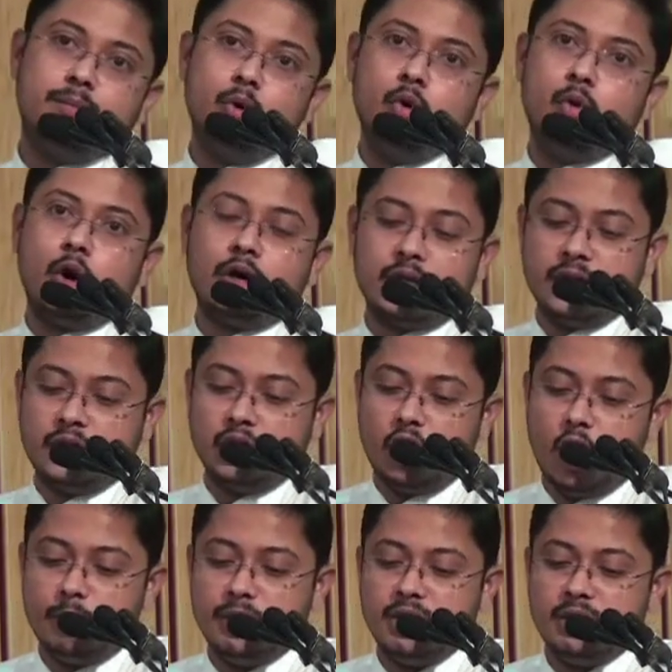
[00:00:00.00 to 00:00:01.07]
blue water
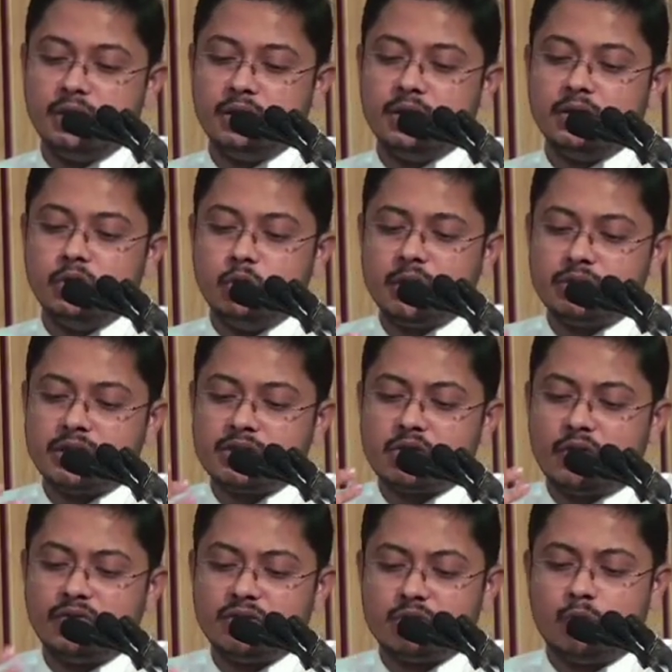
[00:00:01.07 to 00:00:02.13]
economy, usage
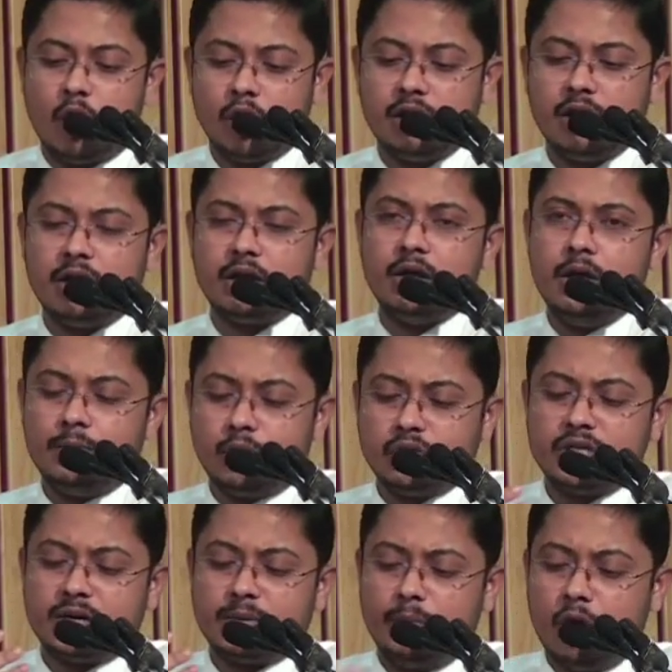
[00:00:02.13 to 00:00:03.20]
of its water,
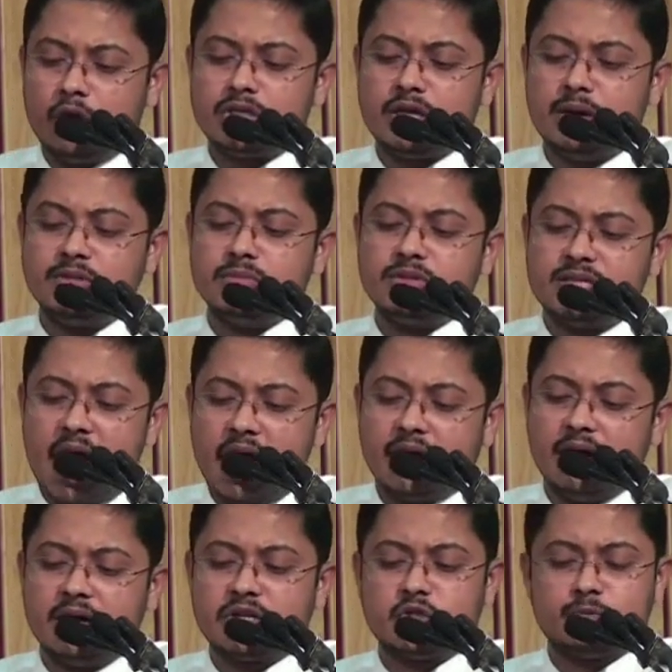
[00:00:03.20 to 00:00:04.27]
Project Mosam,
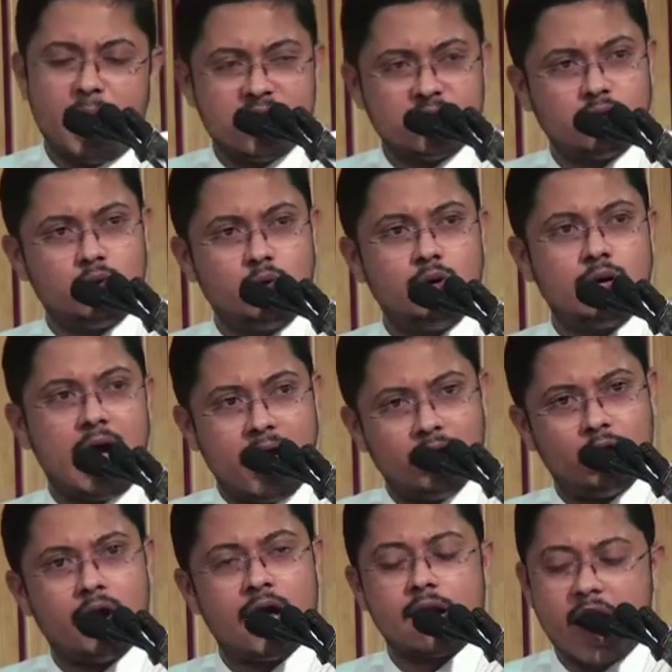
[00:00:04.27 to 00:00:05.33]
Sagar, Spice Route,
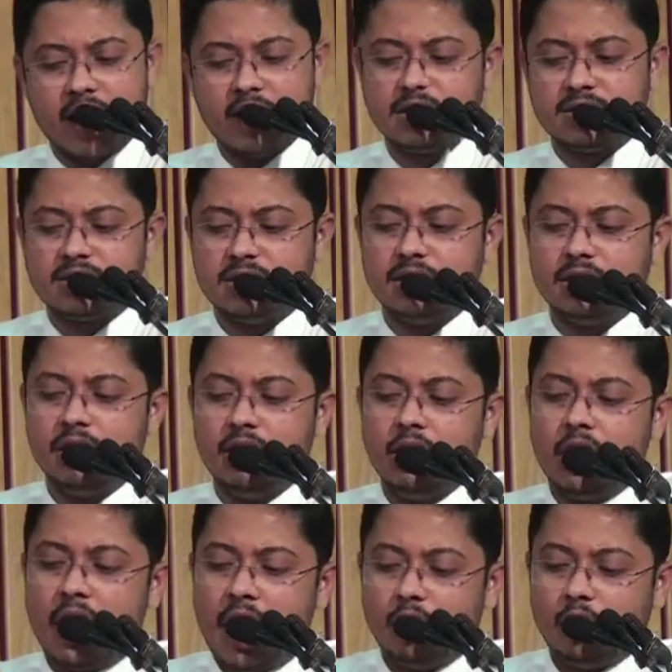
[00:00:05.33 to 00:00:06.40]
IOR, IAC,
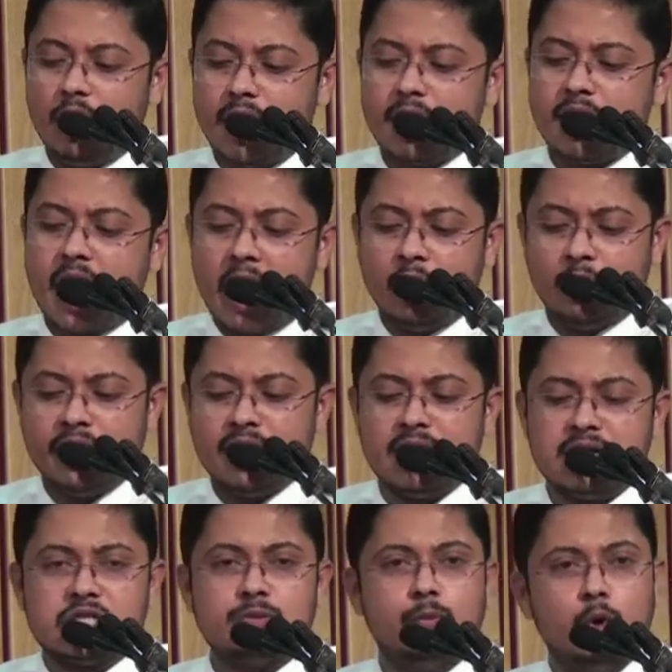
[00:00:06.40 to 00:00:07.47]
IORA,
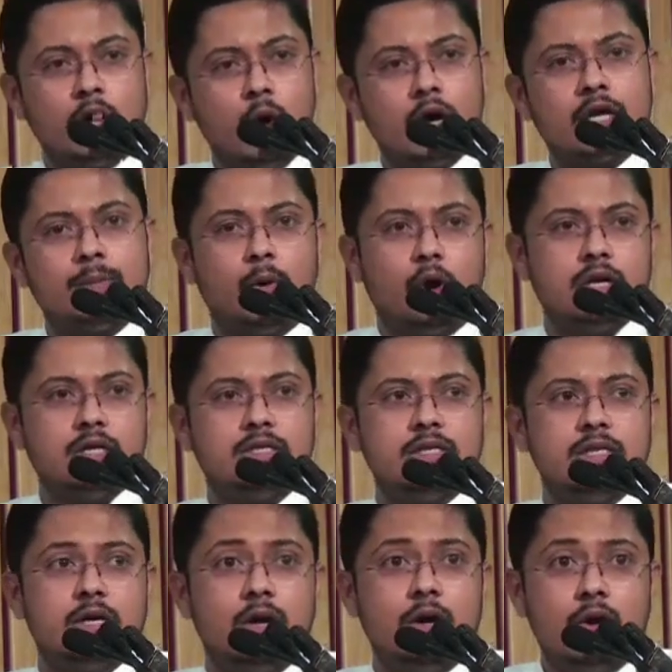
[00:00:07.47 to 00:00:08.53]
IONS, Blue Water
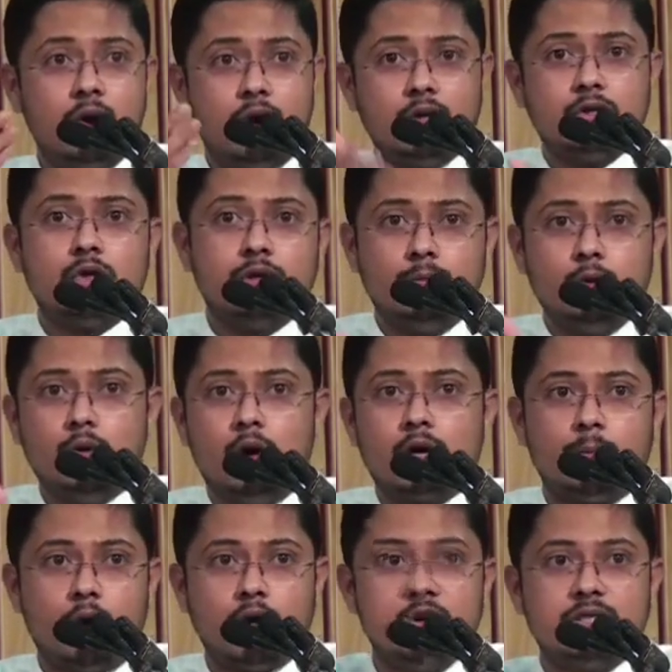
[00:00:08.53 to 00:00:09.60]
Policy, also the Blue
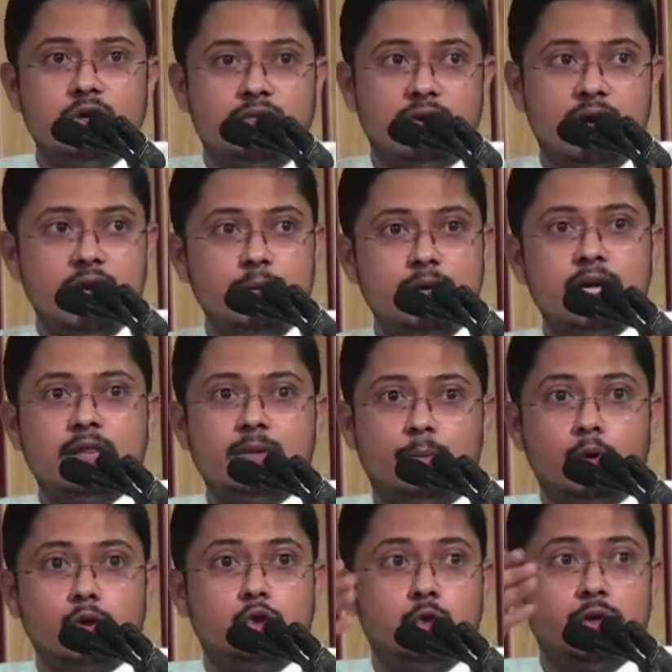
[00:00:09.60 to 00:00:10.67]
Water Policy of Almeida, the
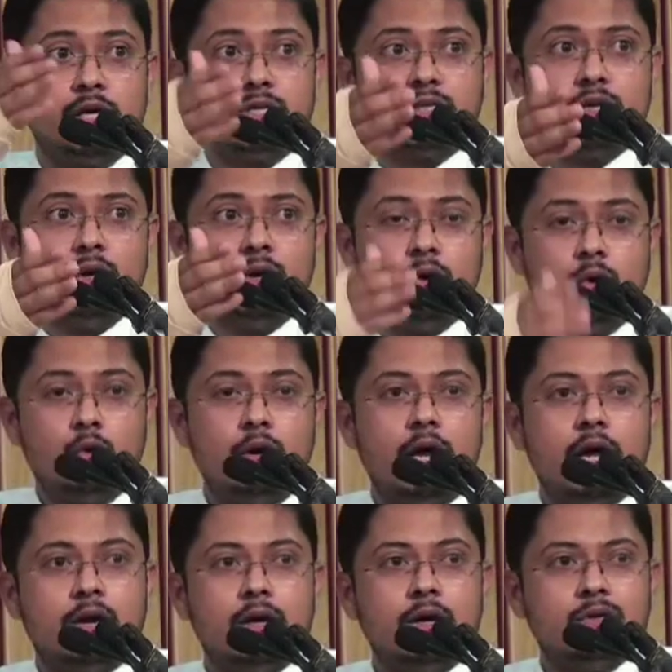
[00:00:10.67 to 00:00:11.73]
Portuguese
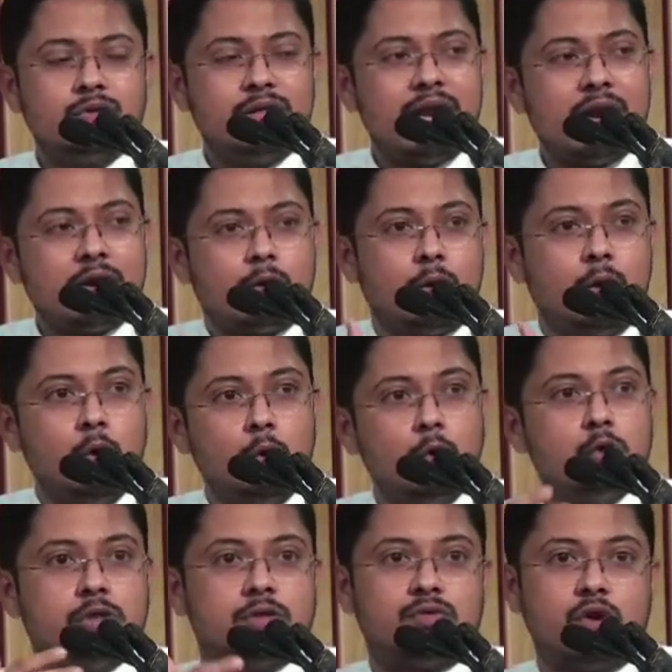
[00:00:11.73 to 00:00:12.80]
ruler. So there are
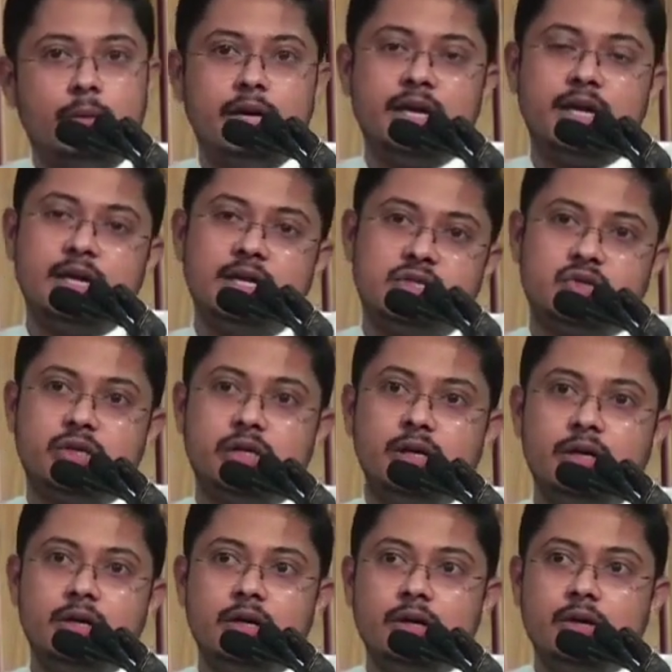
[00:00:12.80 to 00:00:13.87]
clues from Indian
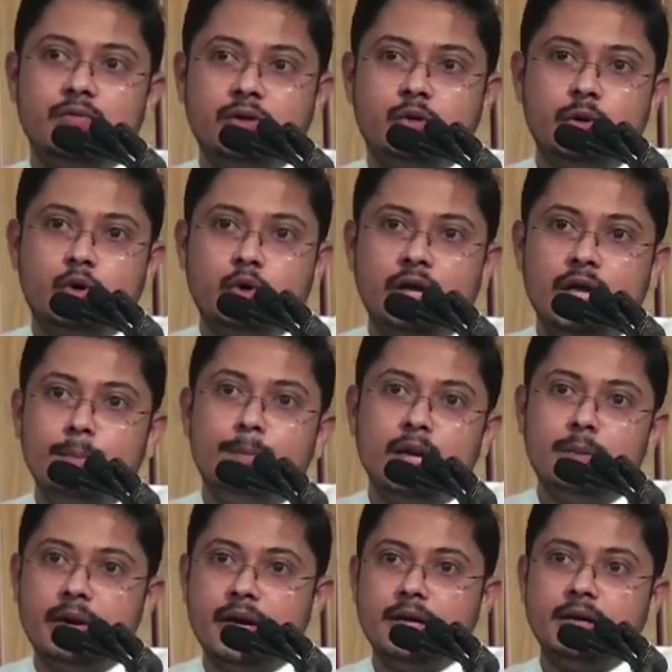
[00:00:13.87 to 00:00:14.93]
history which we could
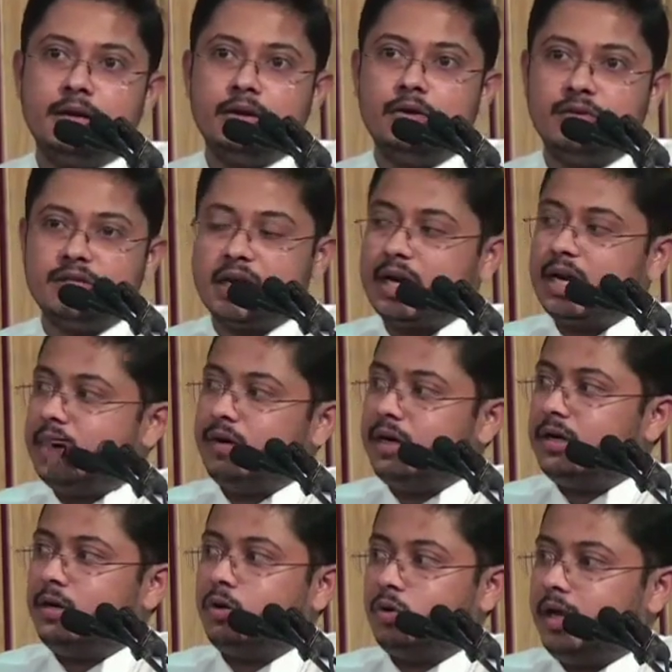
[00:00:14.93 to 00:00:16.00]
implement, which are
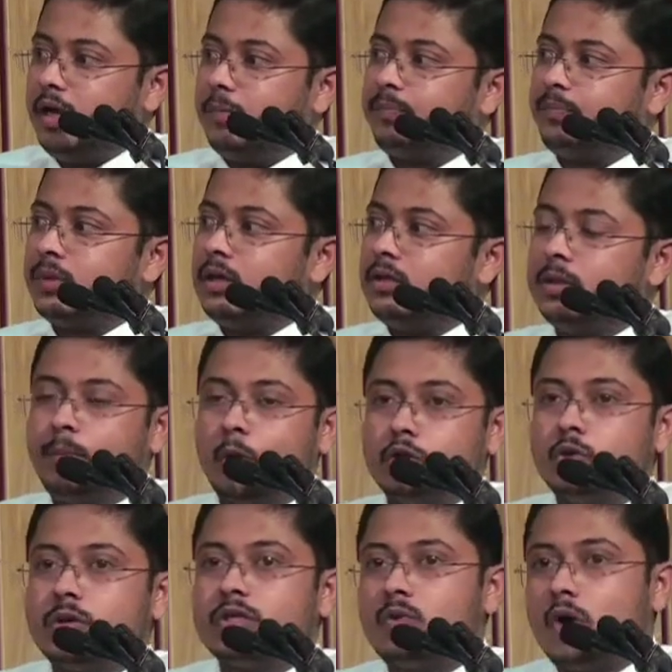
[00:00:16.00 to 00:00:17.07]
relevant till today. The
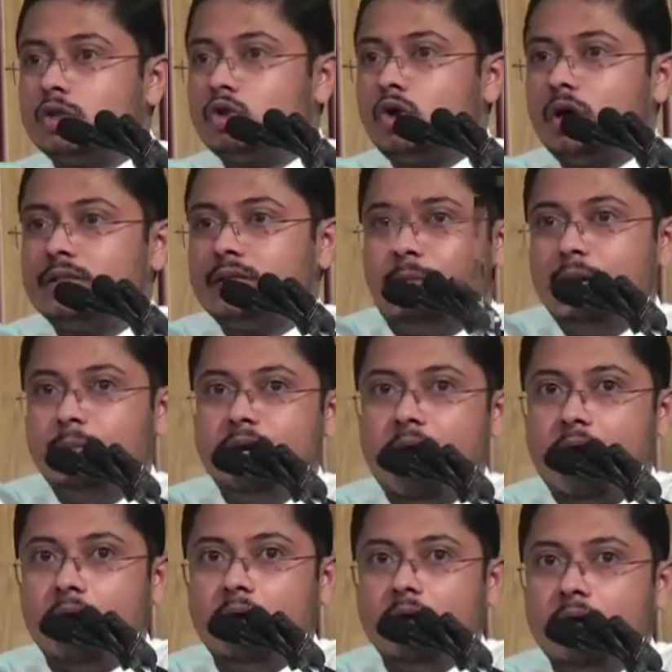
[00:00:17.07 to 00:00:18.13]
Portuguese Viceroy is
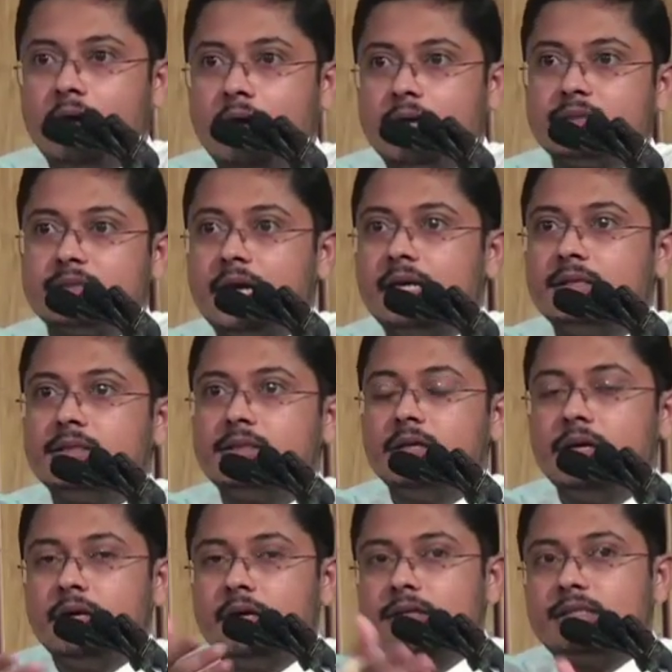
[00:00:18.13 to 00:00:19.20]
Almeida. He
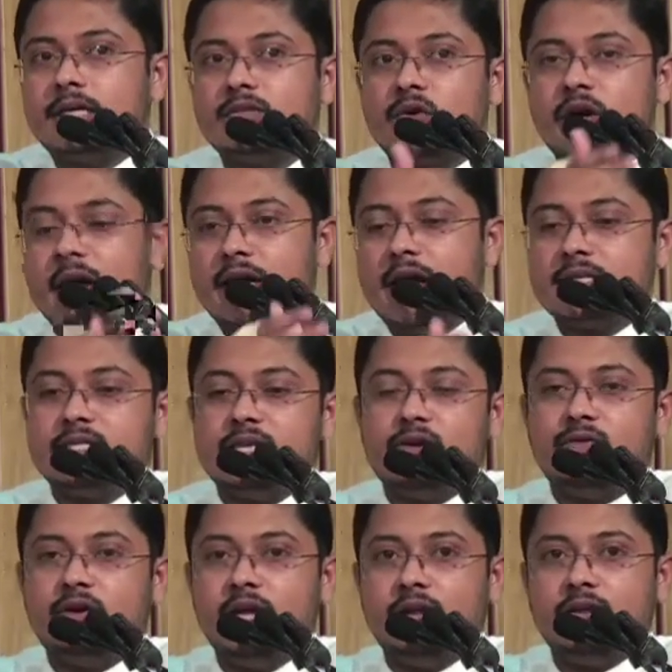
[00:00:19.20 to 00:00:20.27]
says for India's
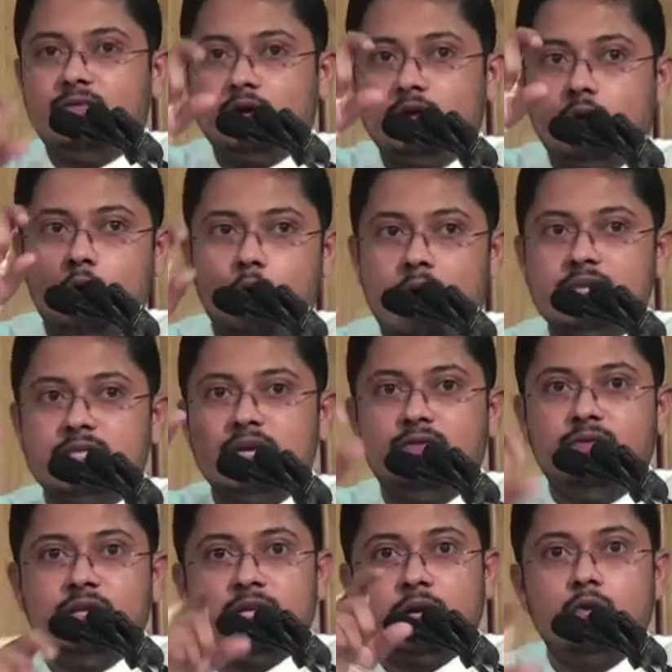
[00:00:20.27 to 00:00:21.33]
safety and for the Goa
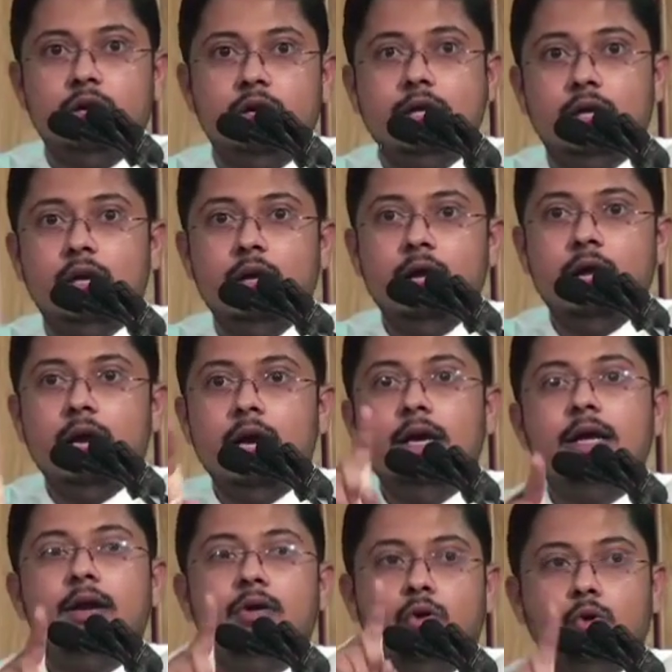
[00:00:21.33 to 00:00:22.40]
safety security,
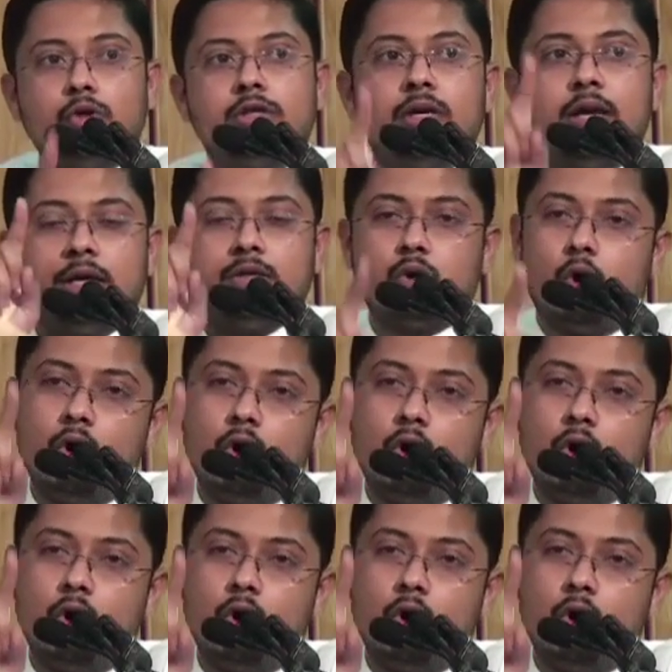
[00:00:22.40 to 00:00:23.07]
Indian Ocean has